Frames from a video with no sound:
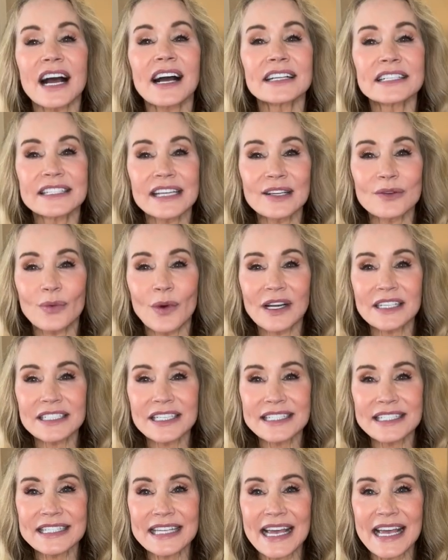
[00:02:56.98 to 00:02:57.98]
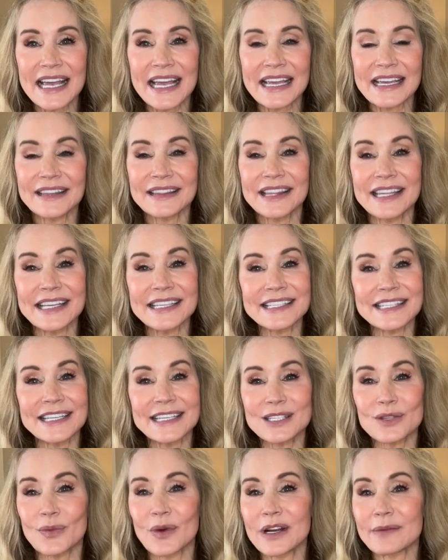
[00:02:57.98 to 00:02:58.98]
I did want to say, this
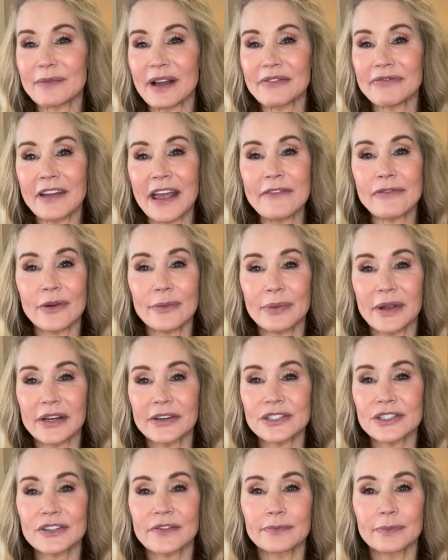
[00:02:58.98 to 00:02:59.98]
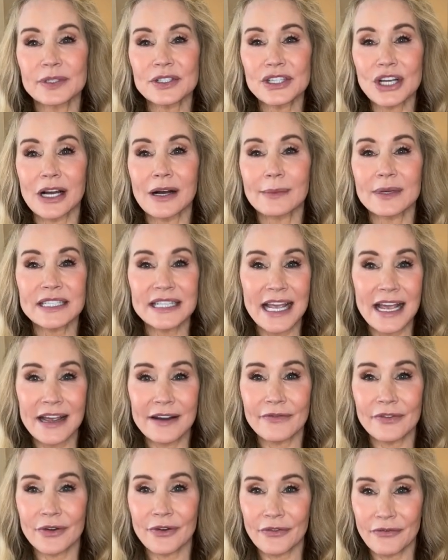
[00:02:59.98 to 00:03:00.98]
is one of my favorite pairs of pajamas
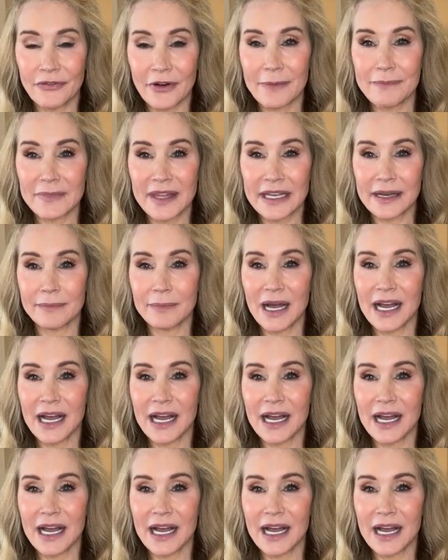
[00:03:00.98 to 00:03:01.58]
ever from them.